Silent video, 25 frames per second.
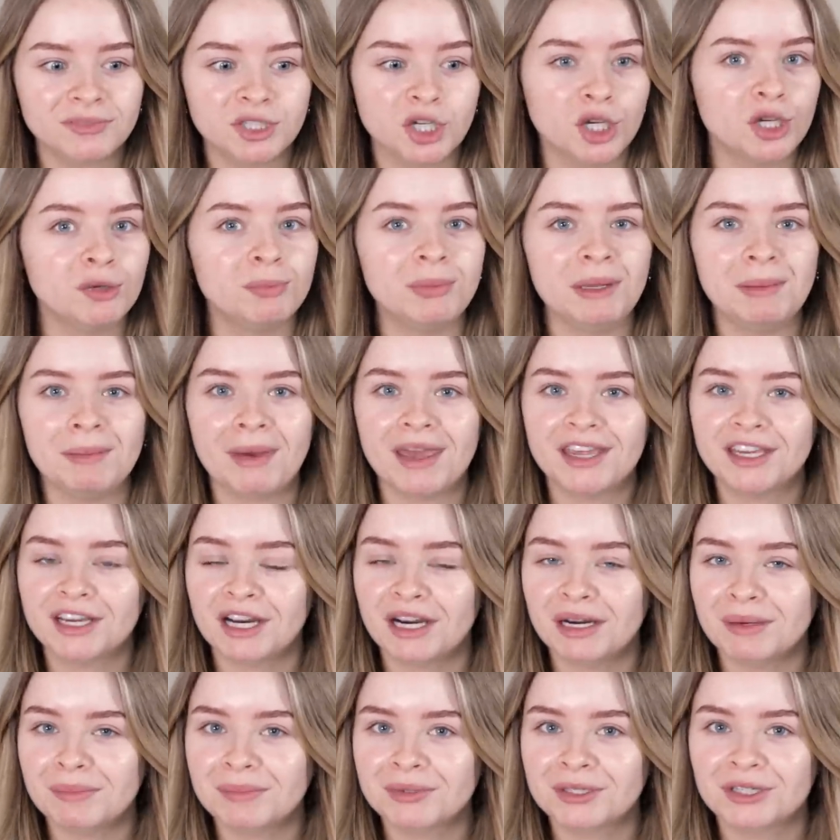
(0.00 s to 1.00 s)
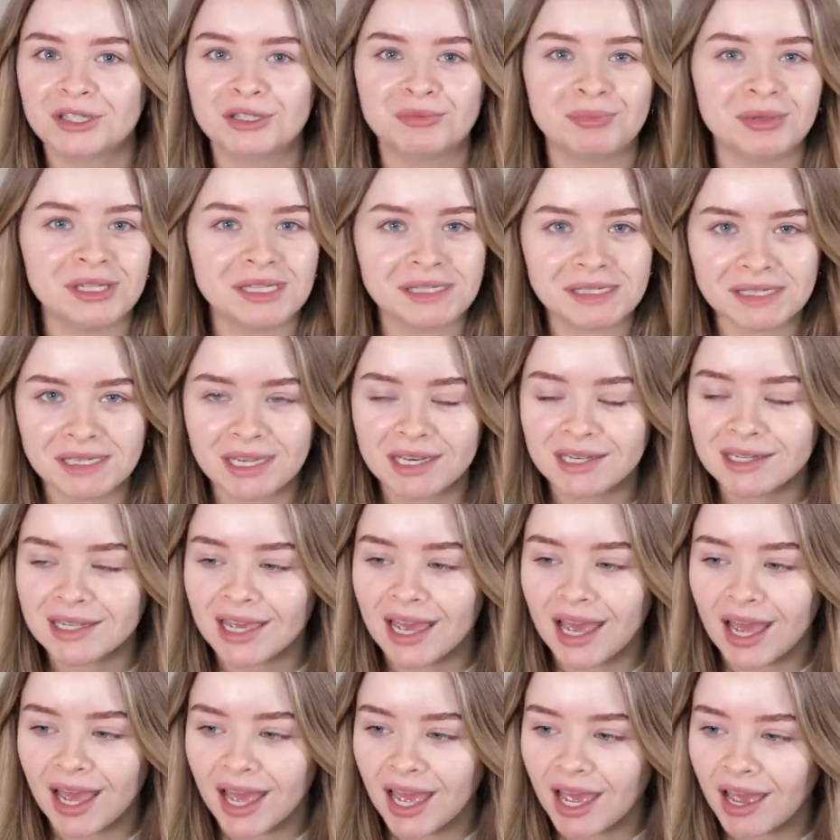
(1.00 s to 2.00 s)
Could be makeup, could be
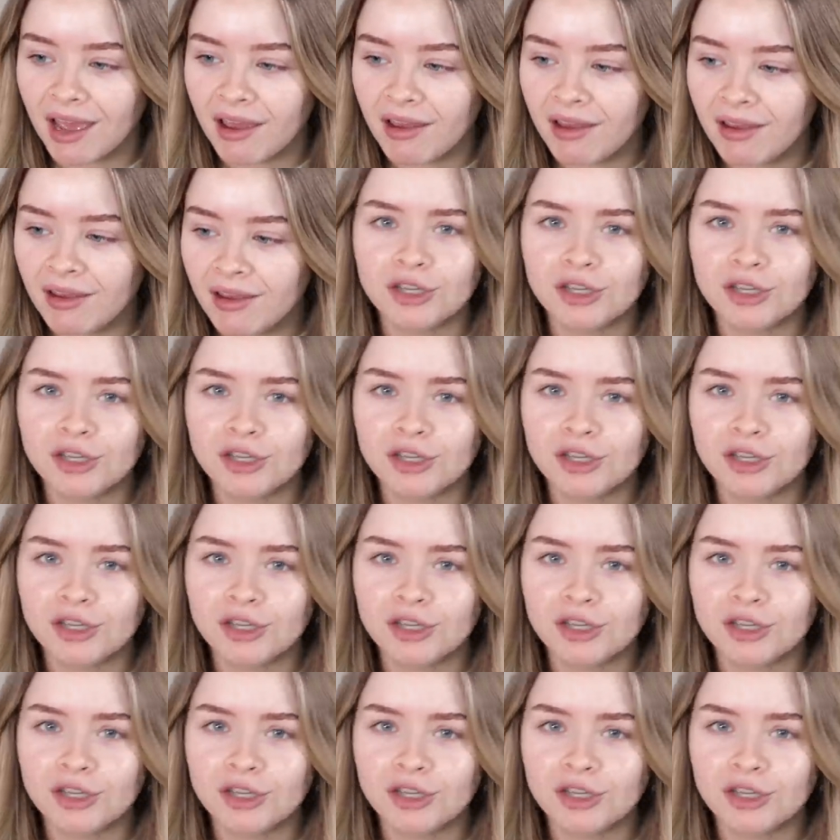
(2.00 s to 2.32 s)
skincare,